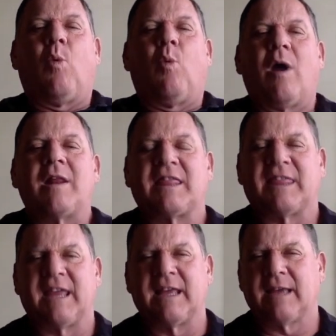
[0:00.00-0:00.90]
One of the
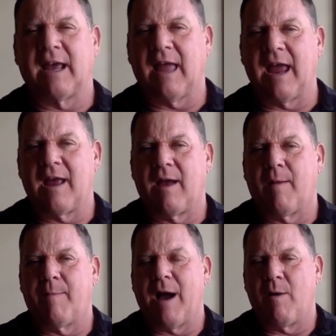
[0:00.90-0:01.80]
things I like
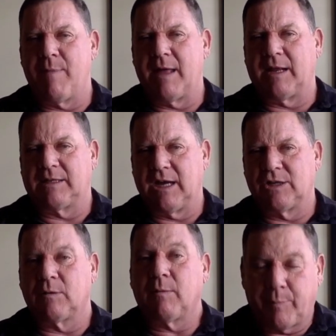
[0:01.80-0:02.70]
about
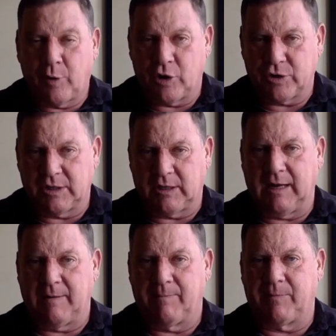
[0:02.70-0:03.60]
meditation
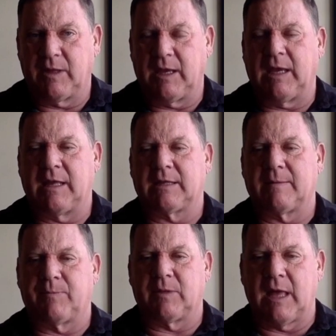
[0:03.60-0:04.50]
personally
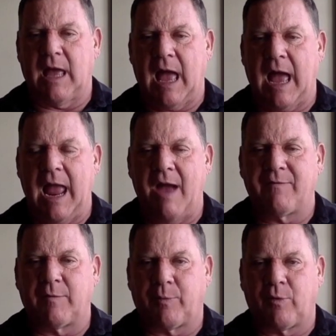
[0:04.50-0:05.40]
is I
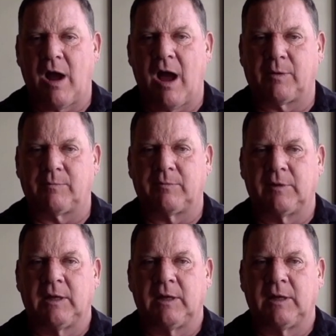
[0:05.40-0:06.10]
have a problem,